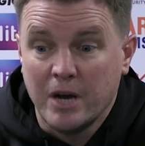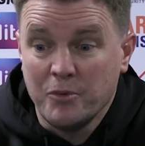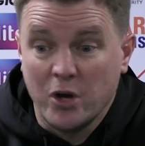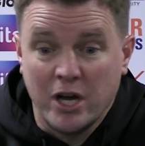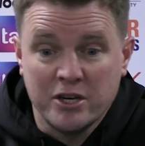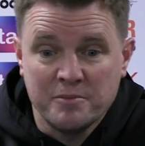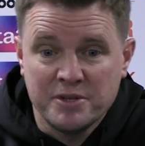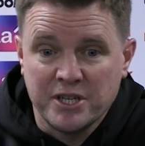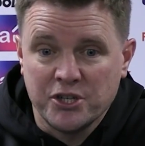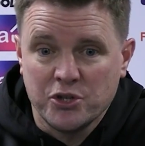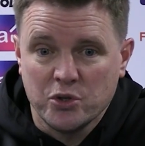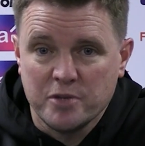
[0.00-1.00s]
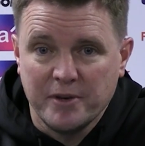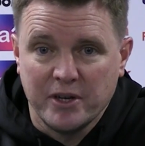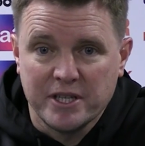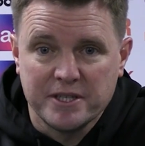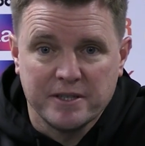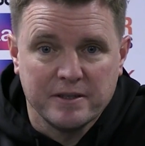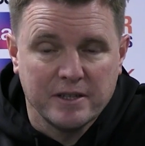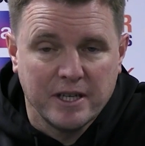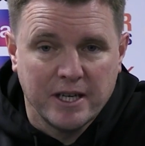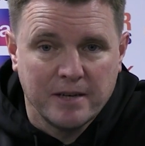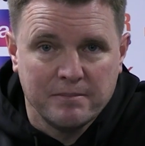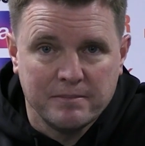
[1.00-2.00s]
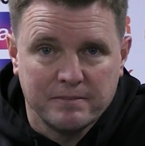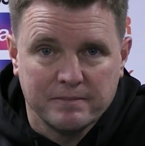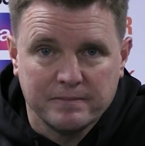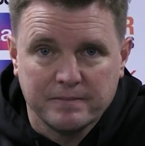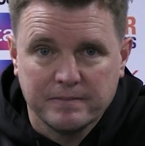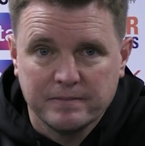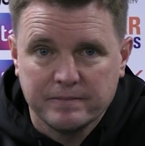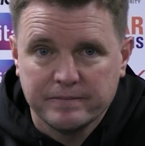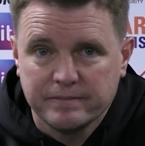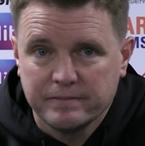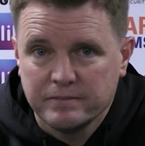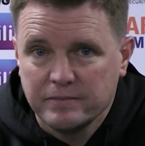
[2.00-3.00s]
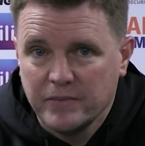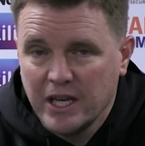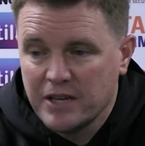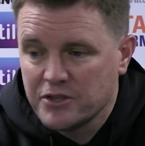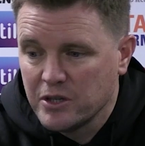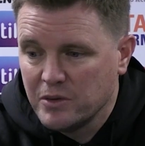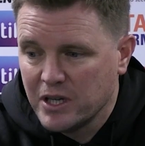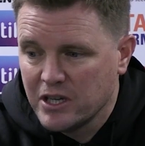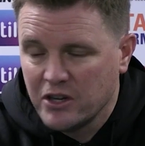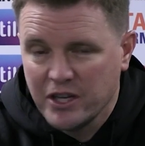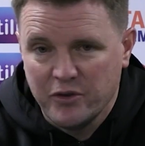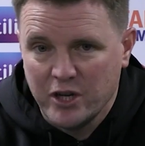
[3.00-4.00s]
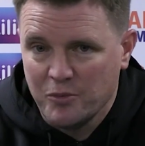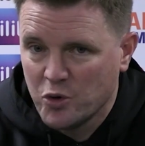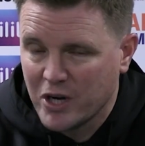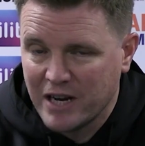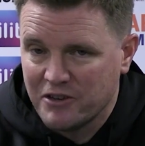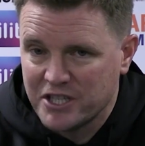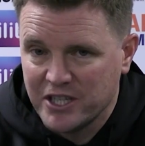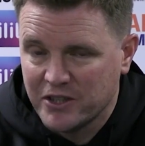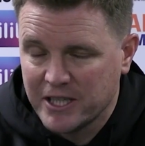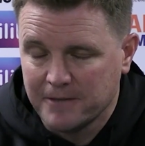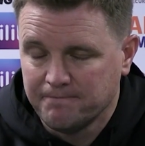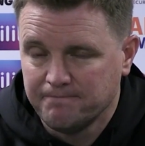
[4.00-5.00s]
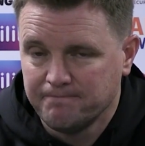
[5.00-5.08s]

I'm not 100% sure, to be honest. So I can't give you any more clarity on that.